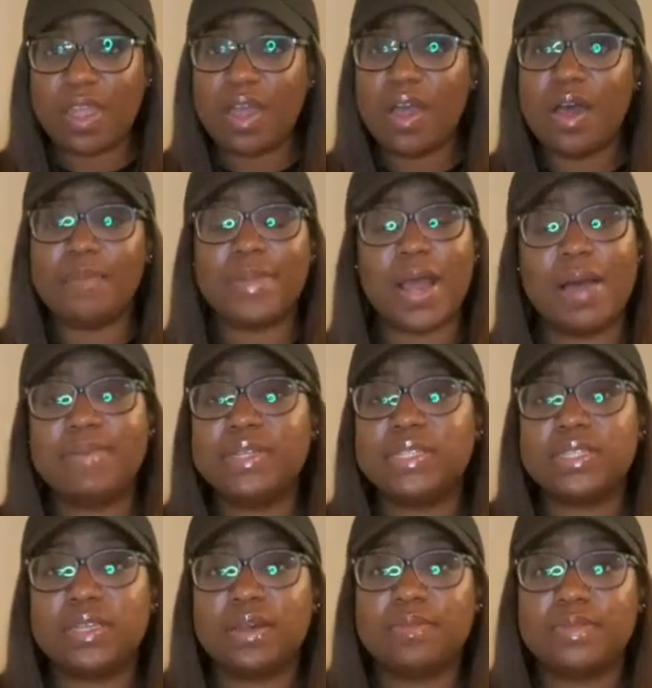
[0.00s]
um, comment
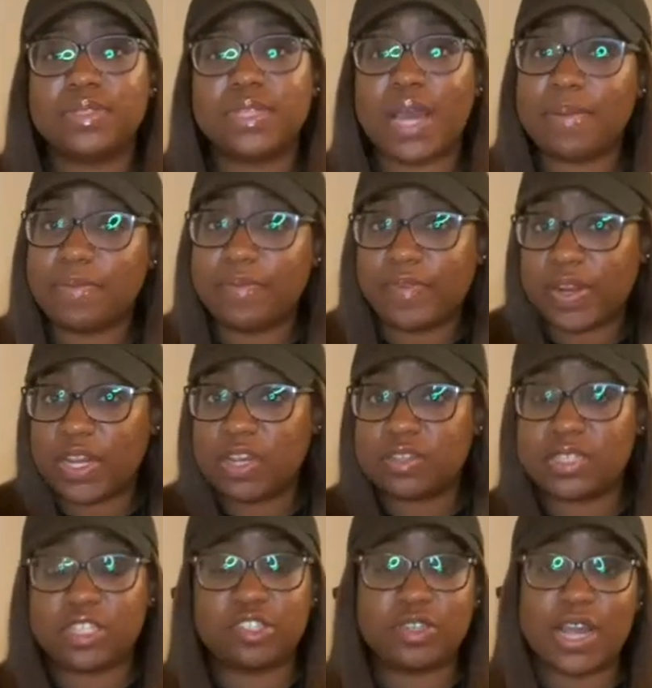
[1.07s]
some type of videos
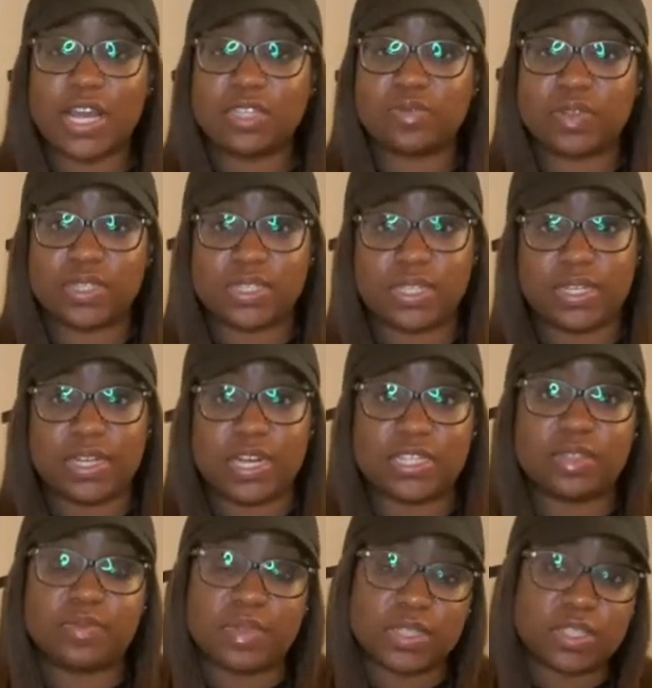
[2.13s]
that you guys want to see that's
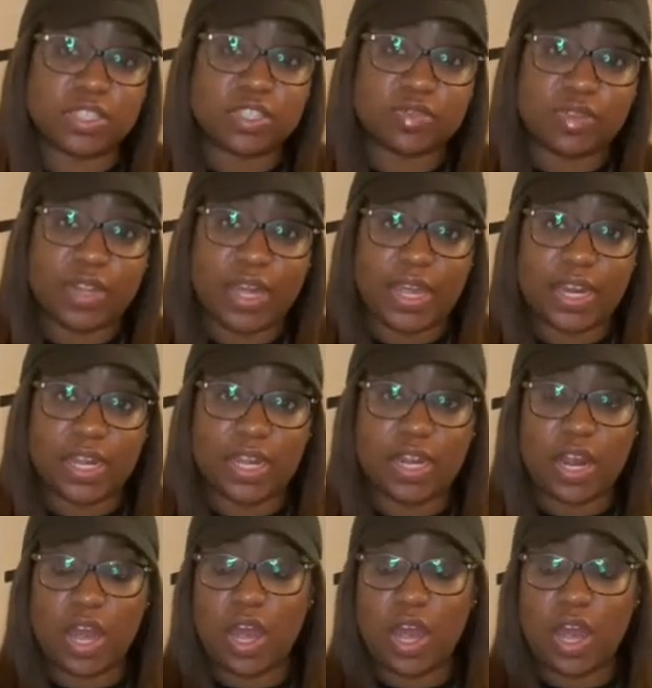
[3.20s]
business related